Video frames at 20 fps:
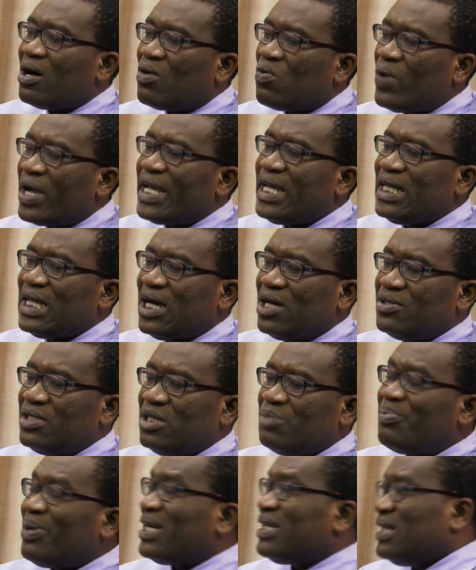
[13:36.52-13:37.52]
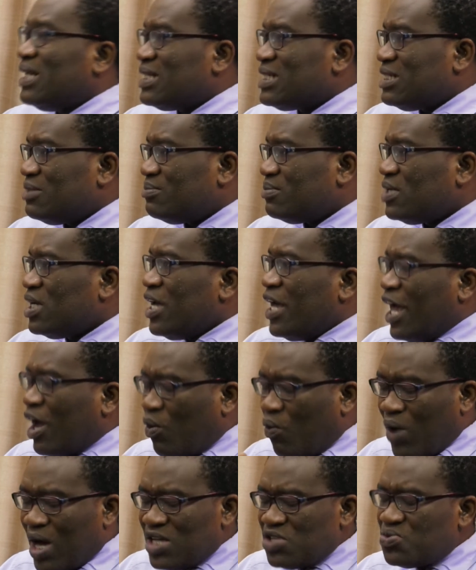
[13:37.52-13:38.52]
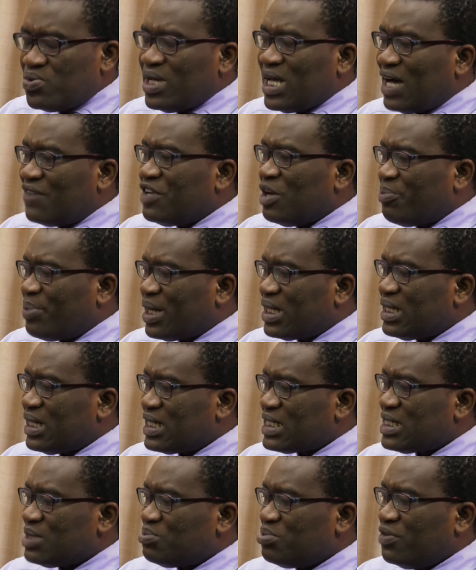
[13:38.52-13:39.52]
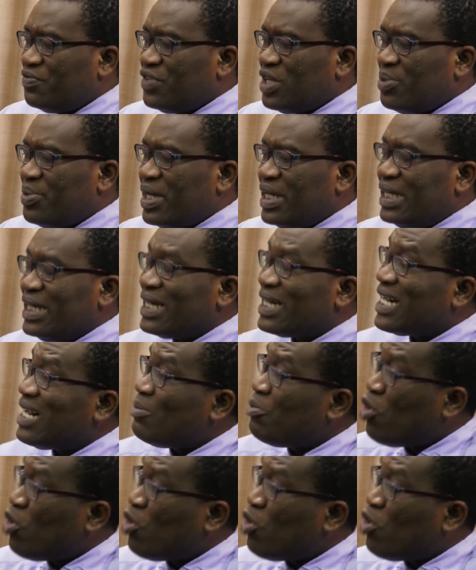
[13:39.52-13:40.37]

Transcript: working out the partnership. And once we have the partnership with them and they come